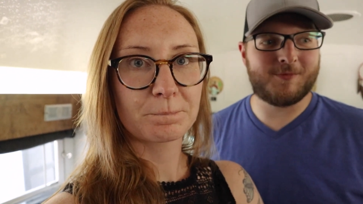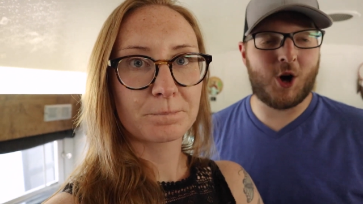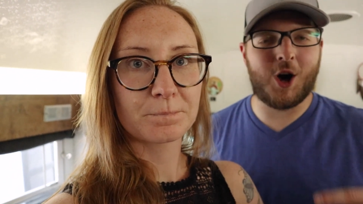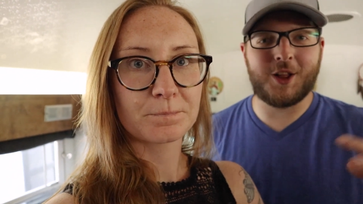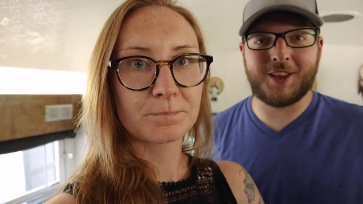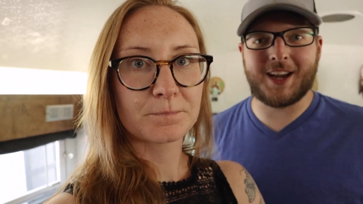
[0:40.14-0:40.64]

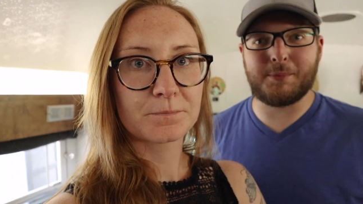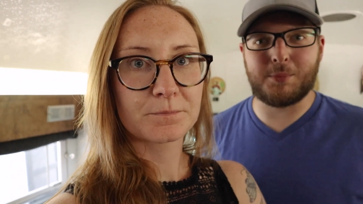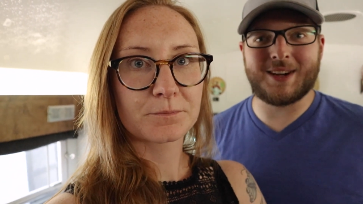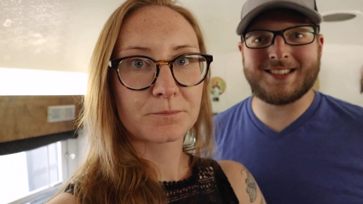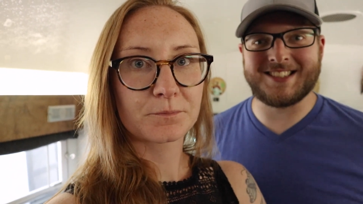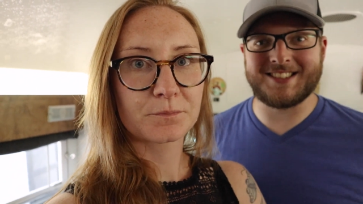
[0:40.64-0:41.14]
Speaker 1: online
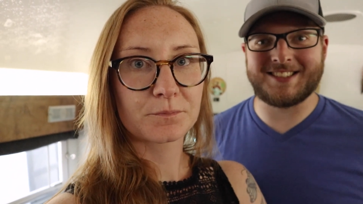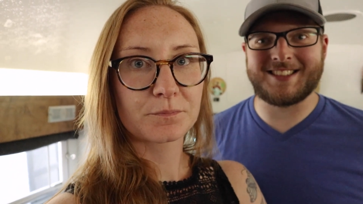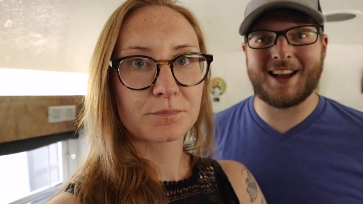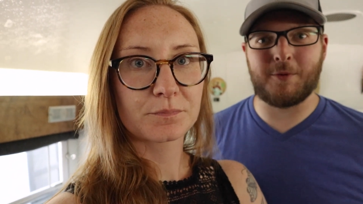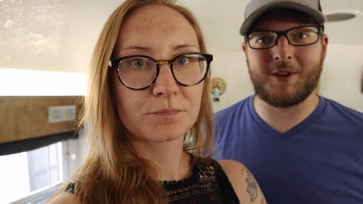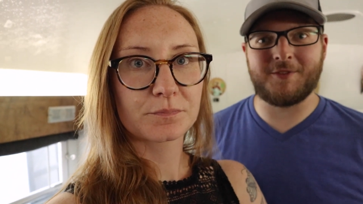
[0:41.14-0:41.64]
presence
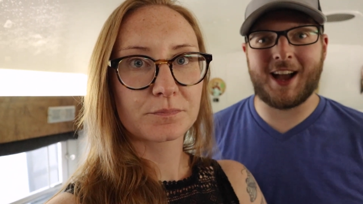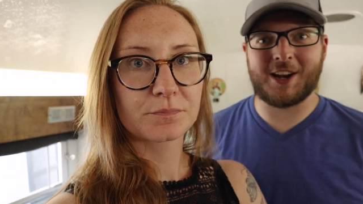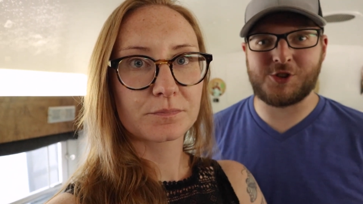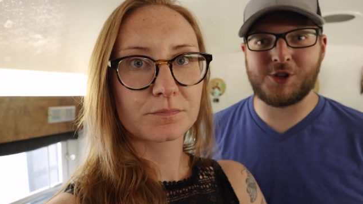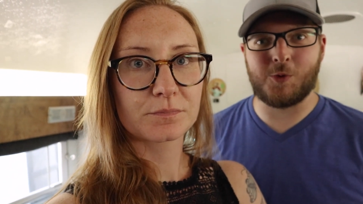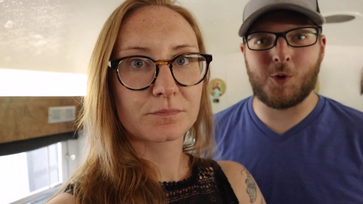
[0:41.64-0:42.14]
that we've
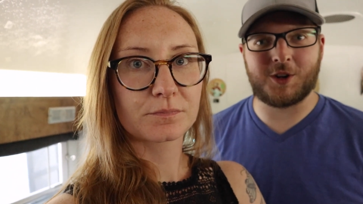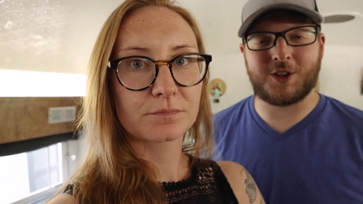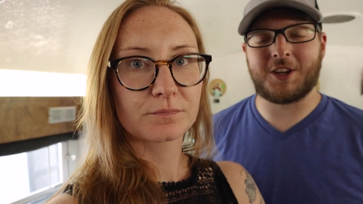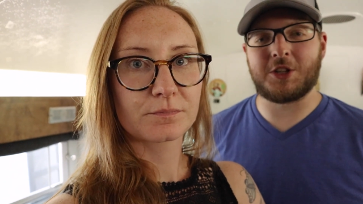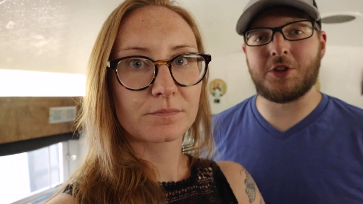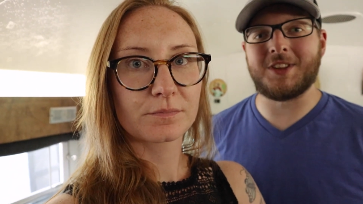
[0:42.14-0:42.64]
actually worked
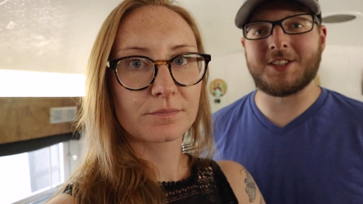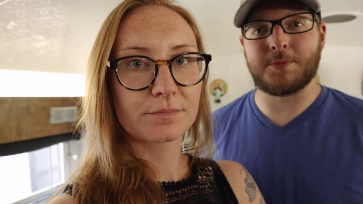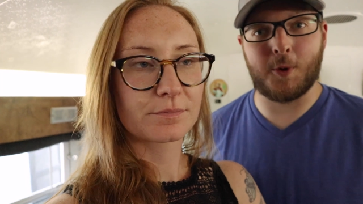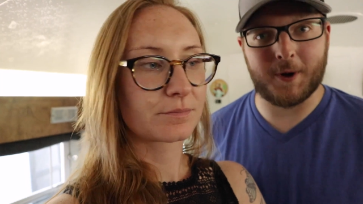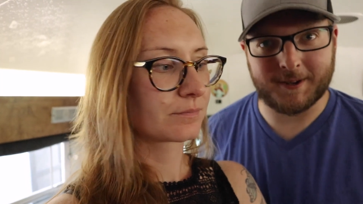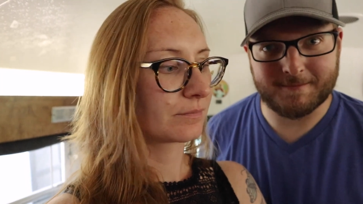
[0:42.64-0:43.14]
on to this
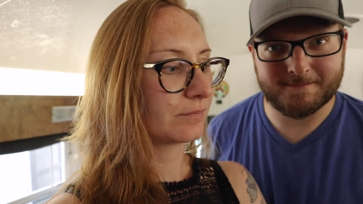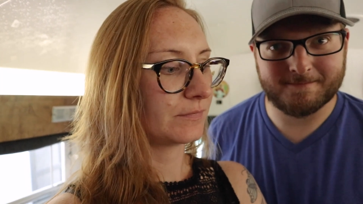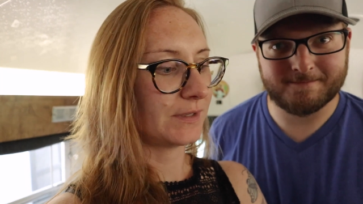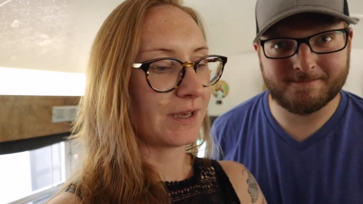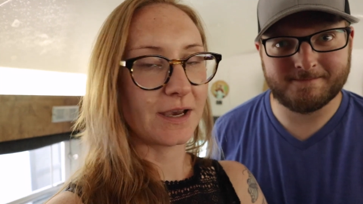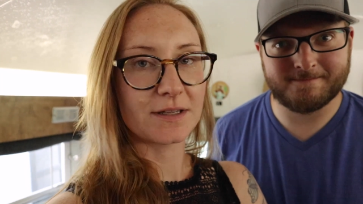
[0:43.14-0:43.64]
point.
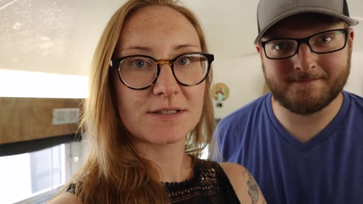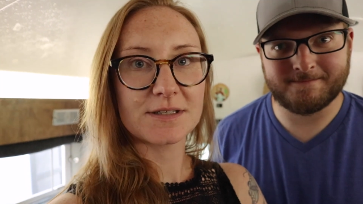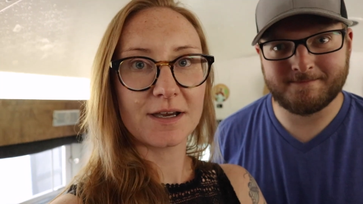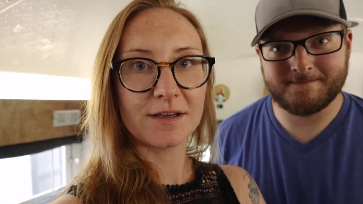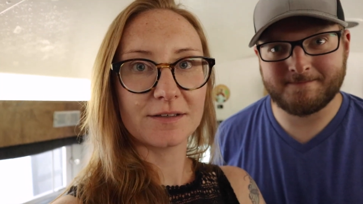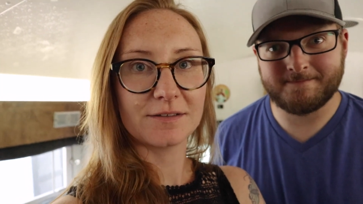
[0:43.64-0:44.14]
Speaker 2: Yeah, it's
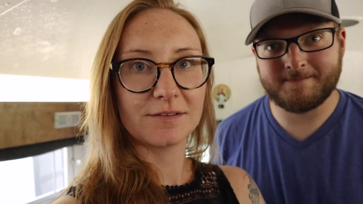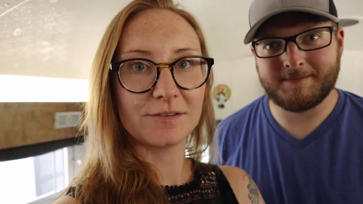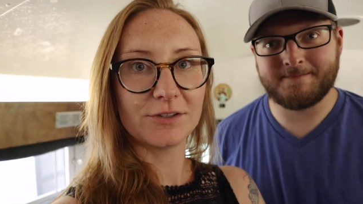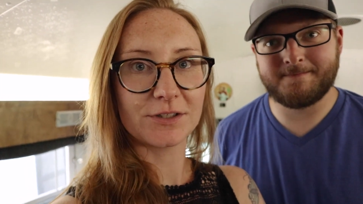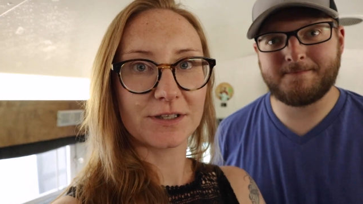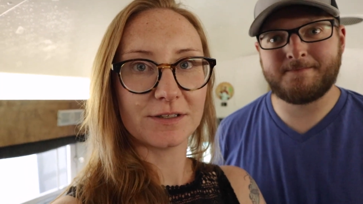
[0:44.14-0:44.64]
not
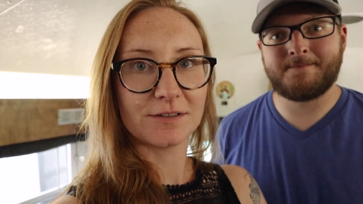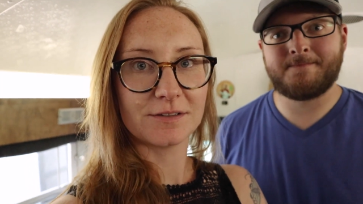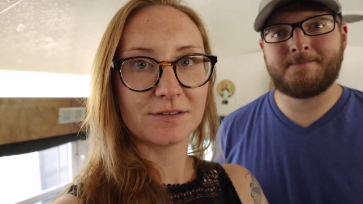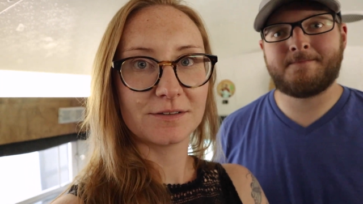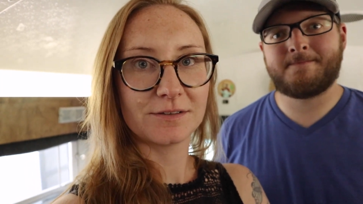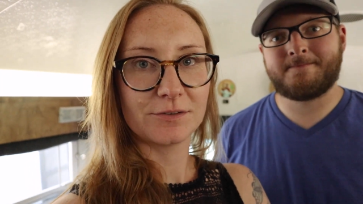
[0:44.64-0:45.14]
looking
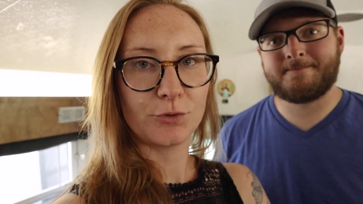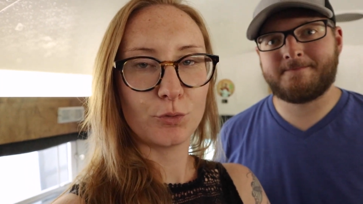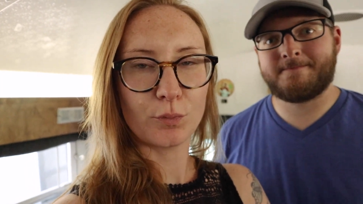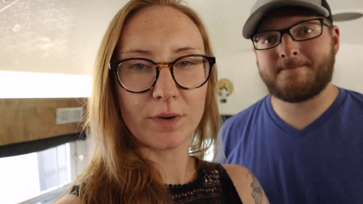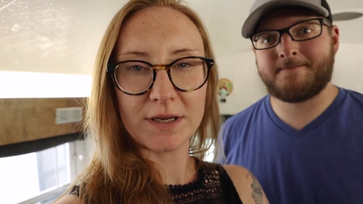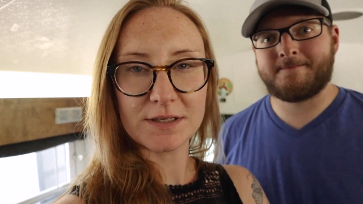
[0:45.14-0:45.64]

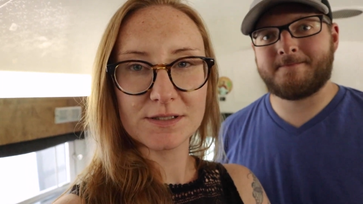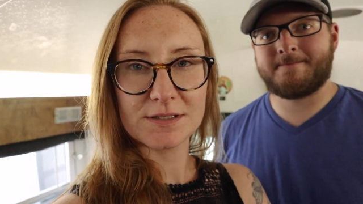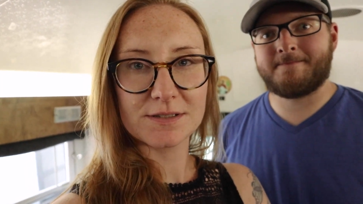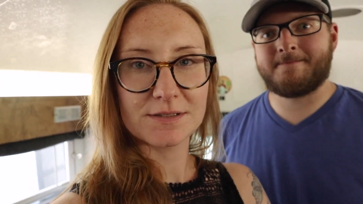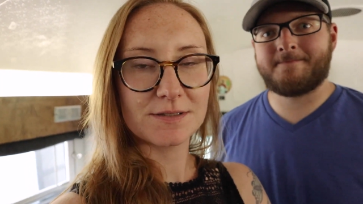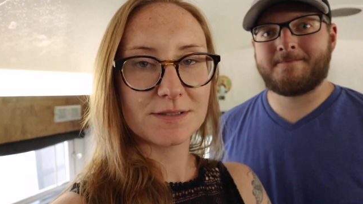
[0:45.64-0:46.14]

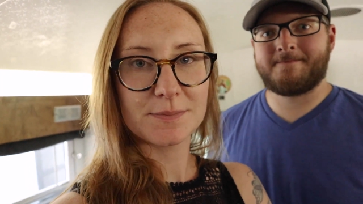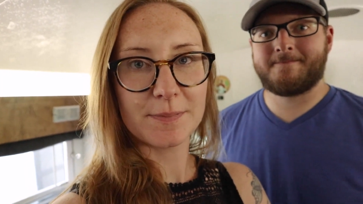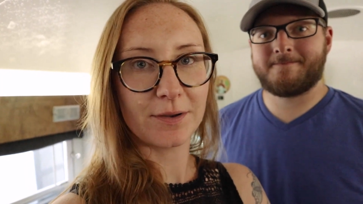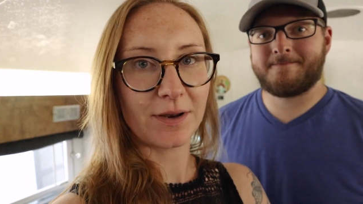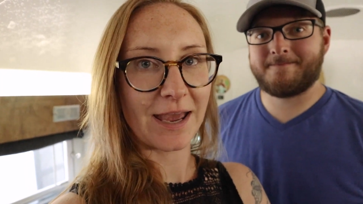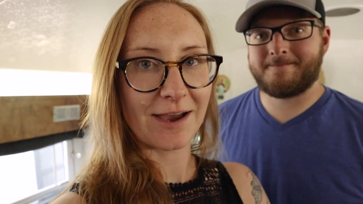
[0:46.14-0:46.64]
great. It's
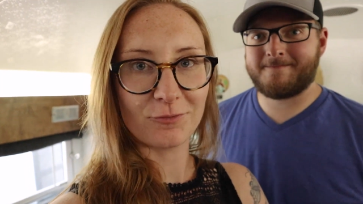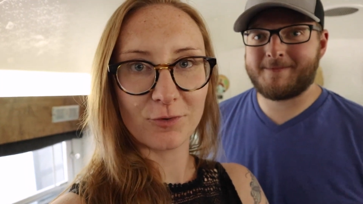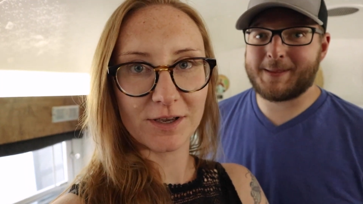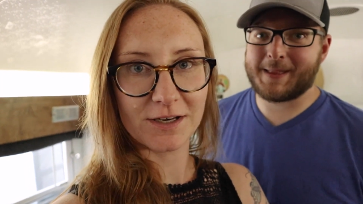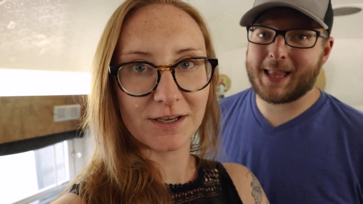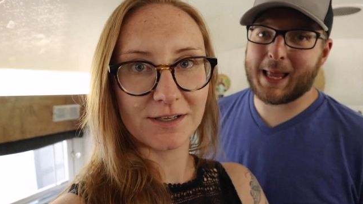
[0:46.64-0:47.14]
about
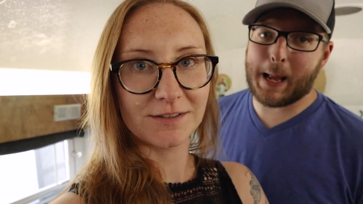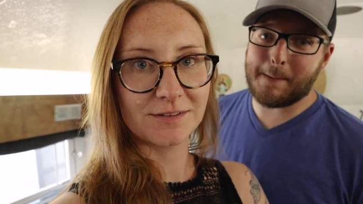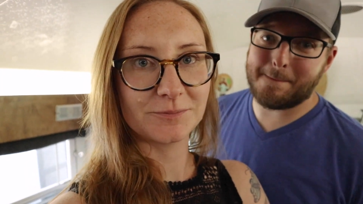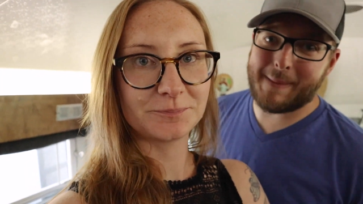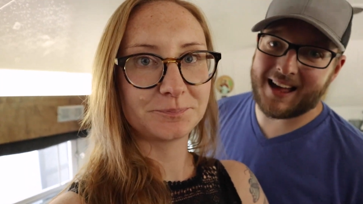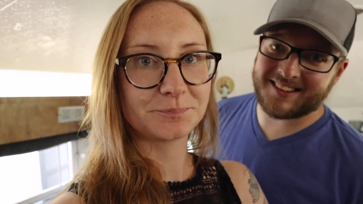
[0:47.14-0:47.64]
halfway done.
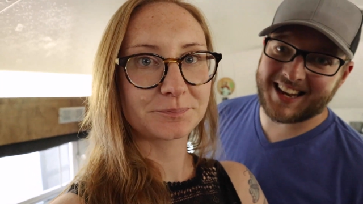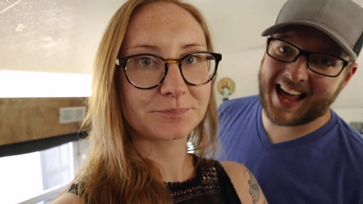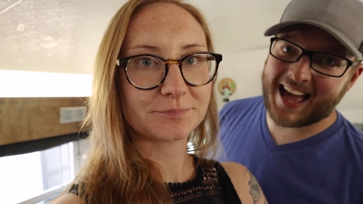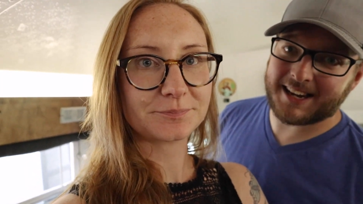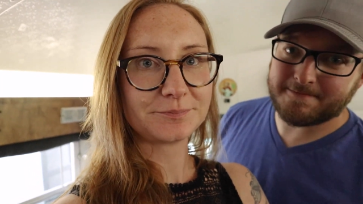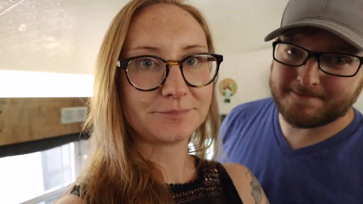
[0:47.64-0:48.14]
About that.